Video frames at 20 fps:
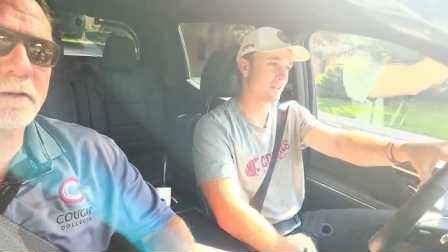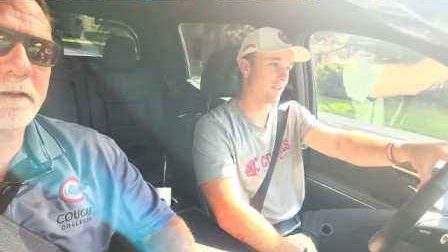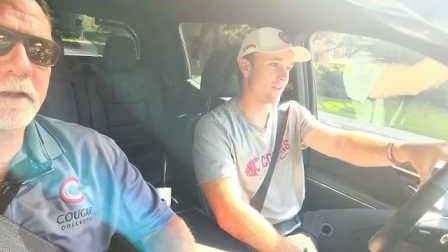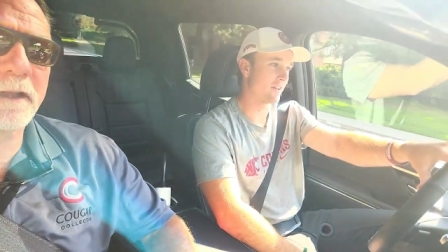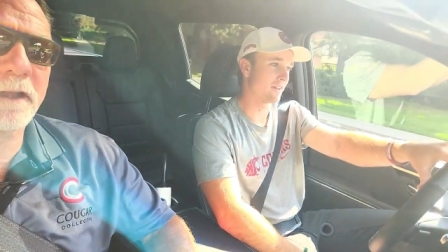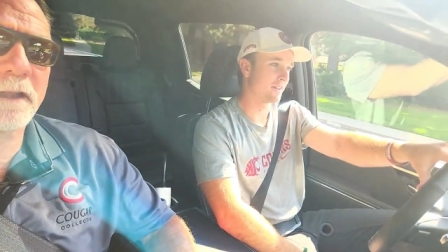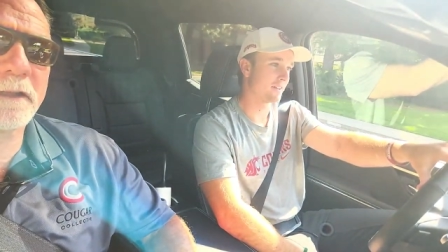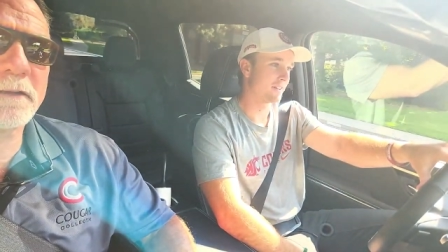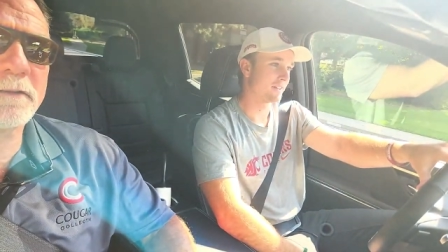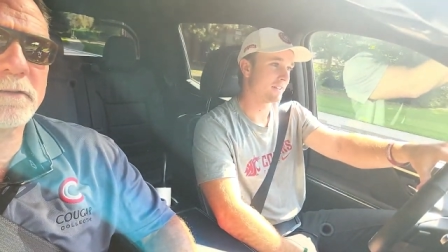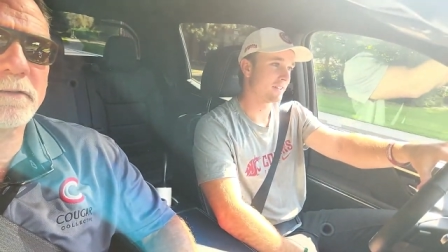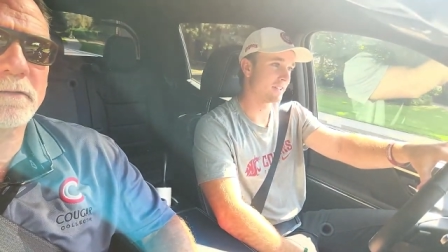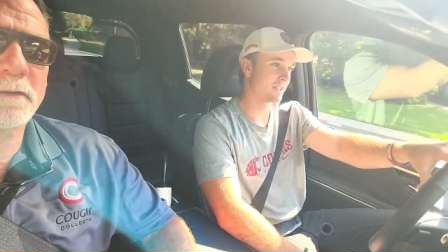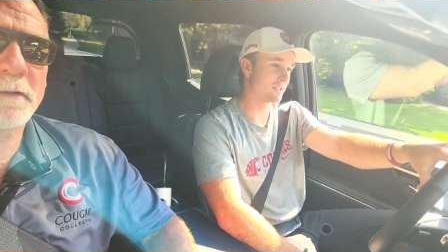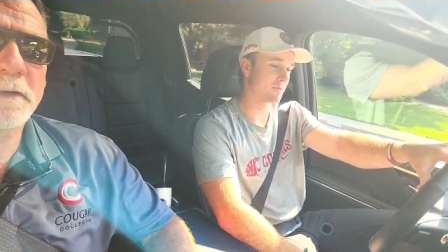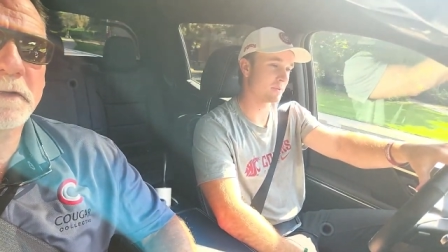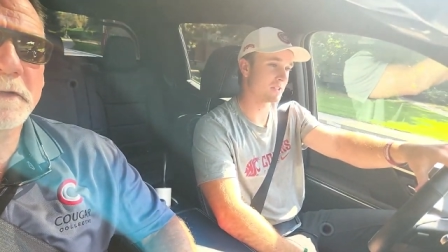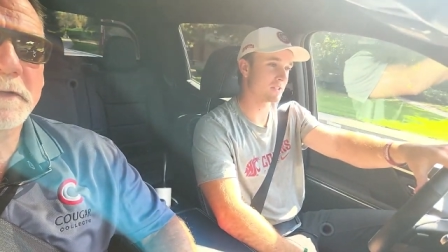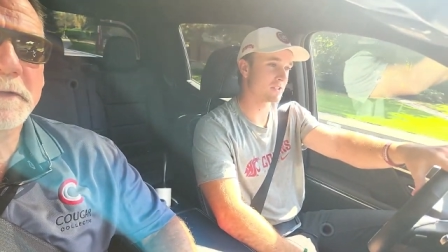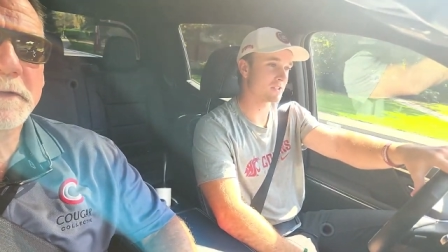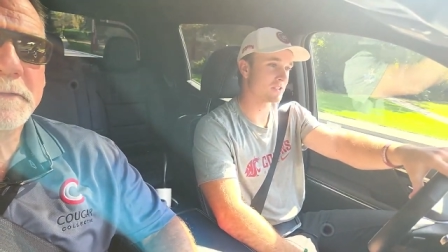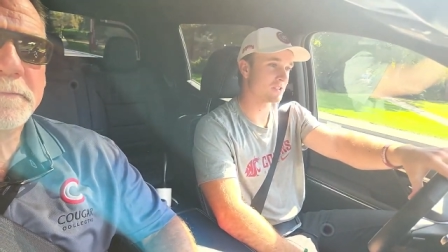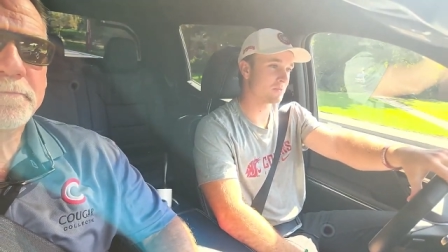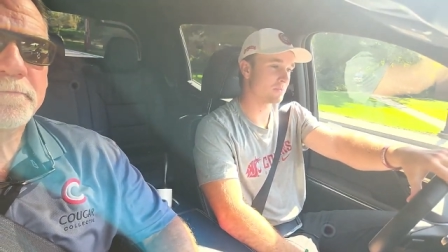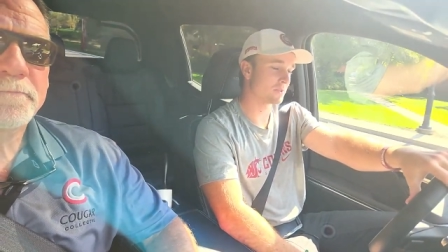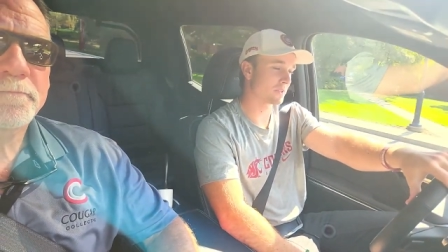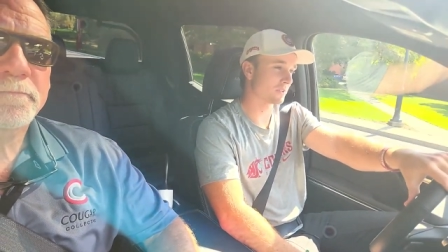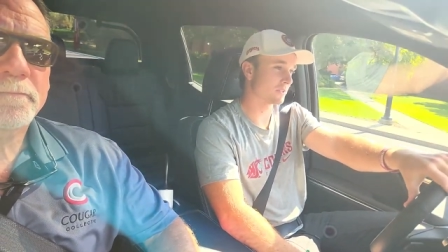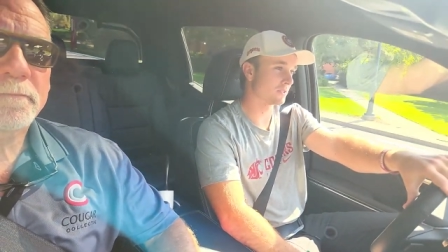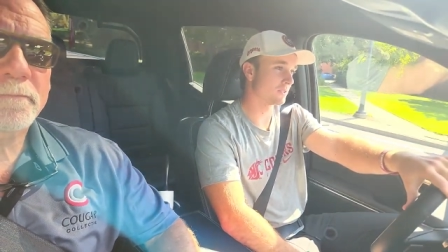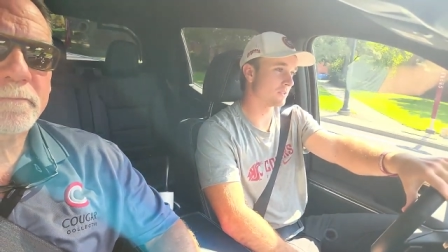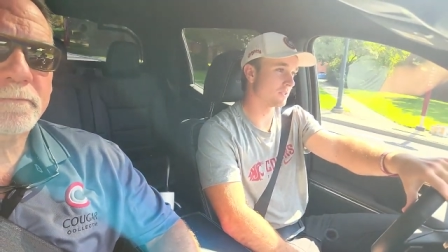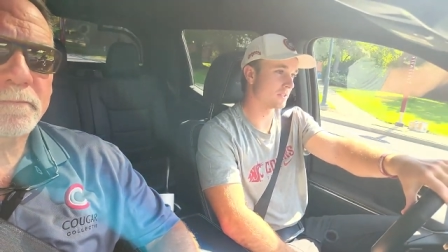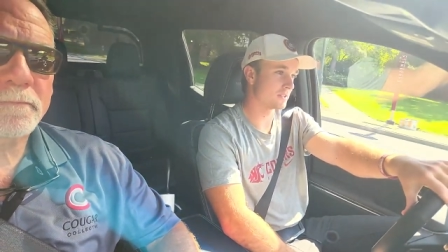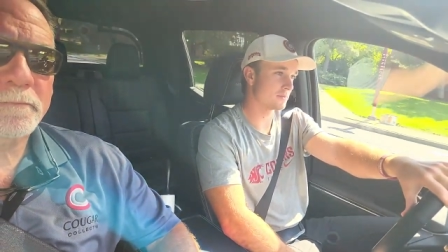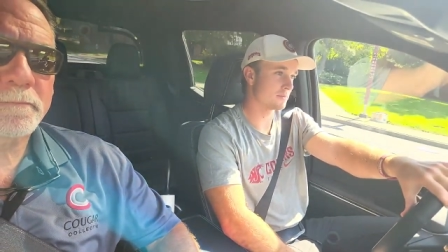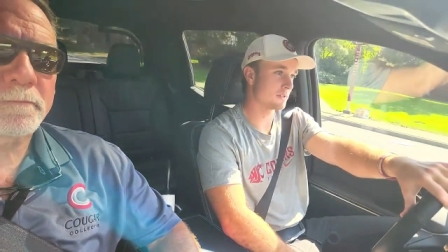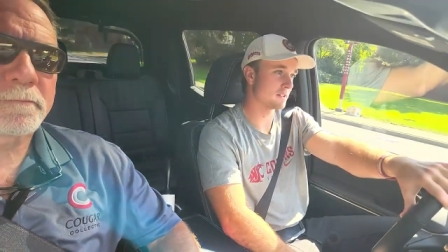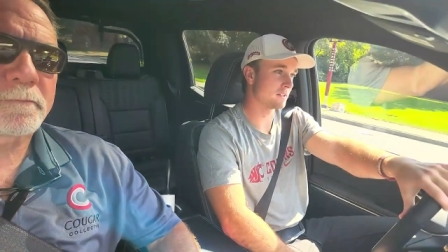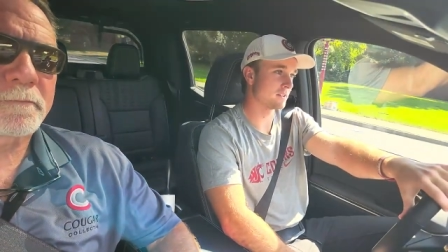hands it has been super cool
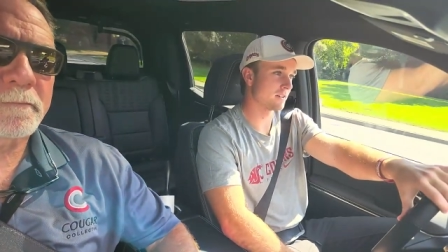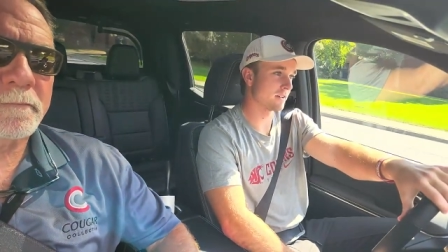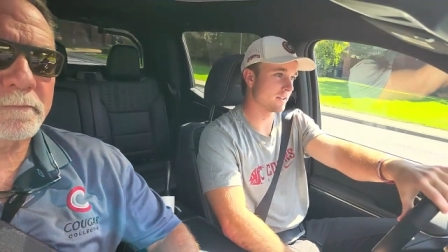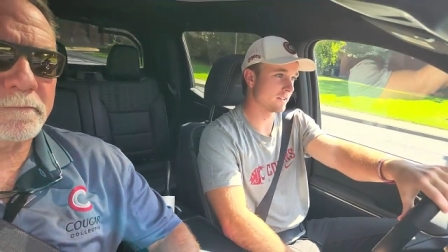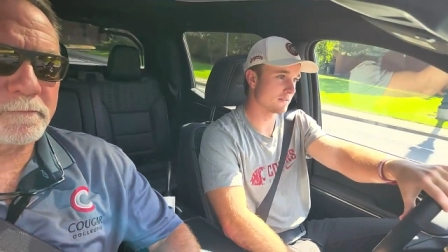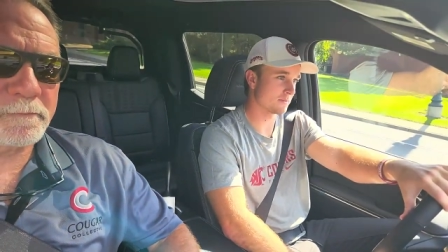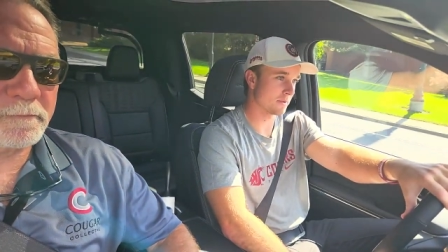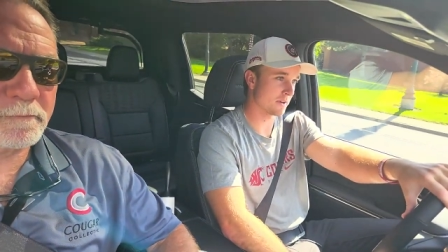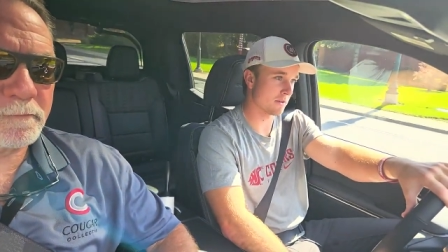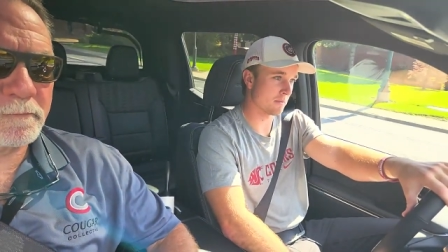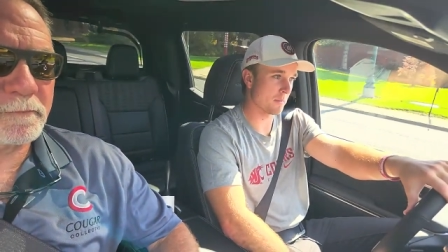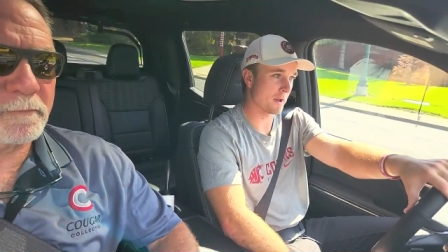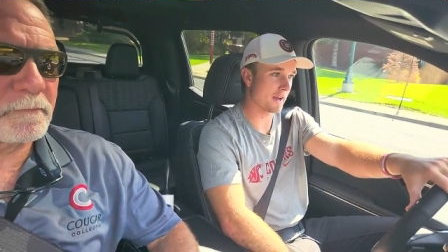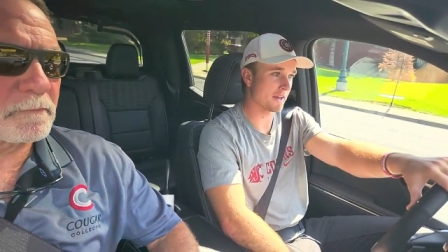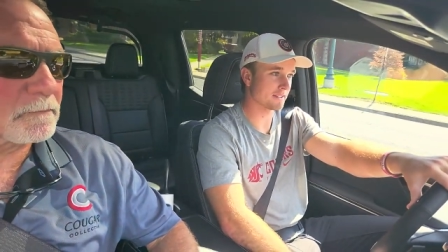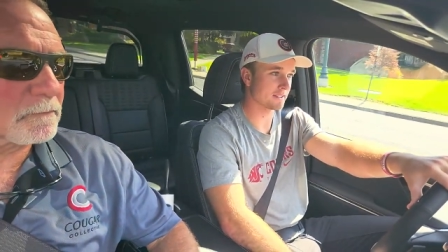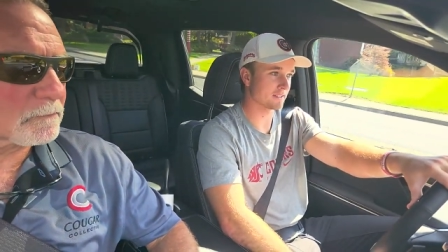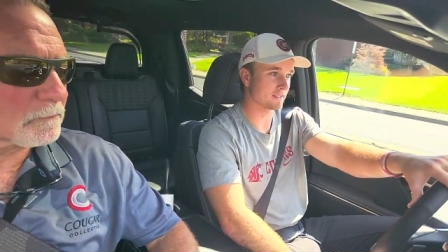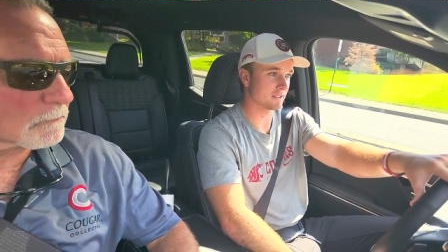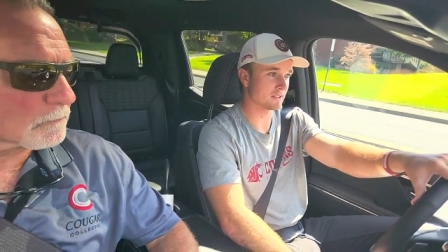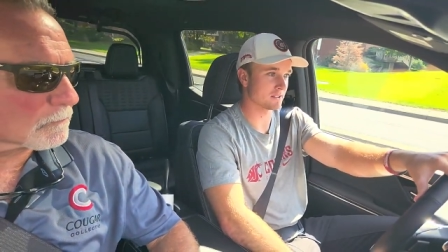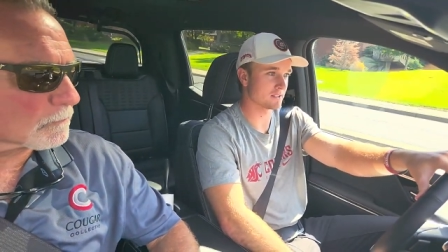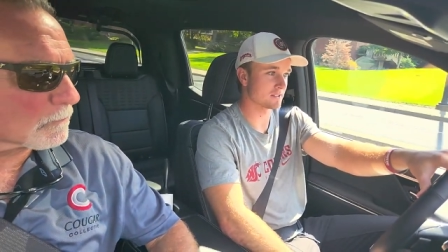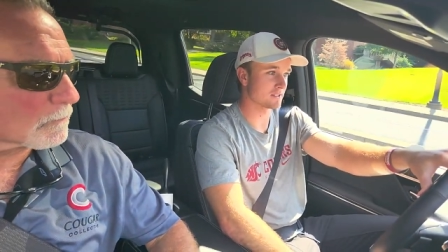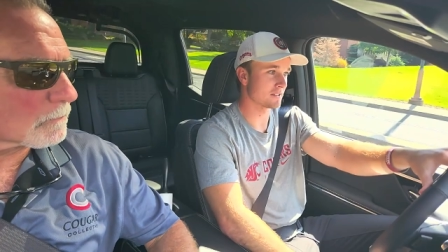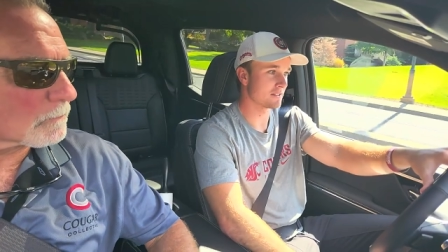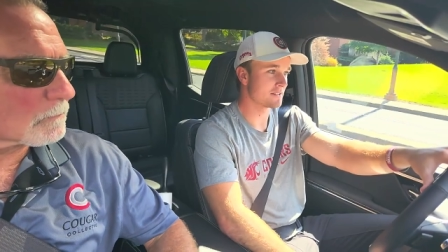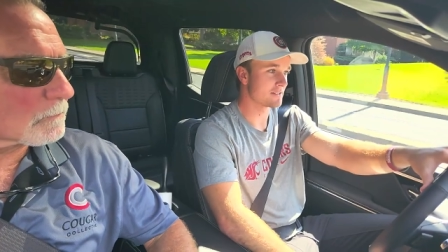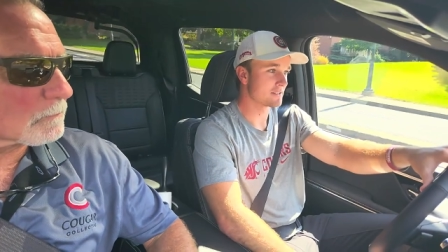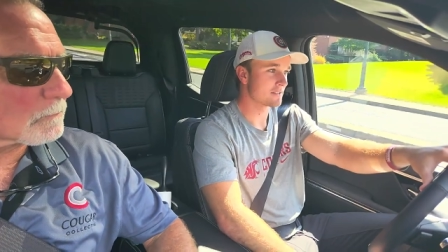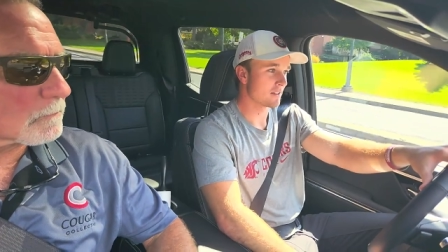it's been it's been amazing there's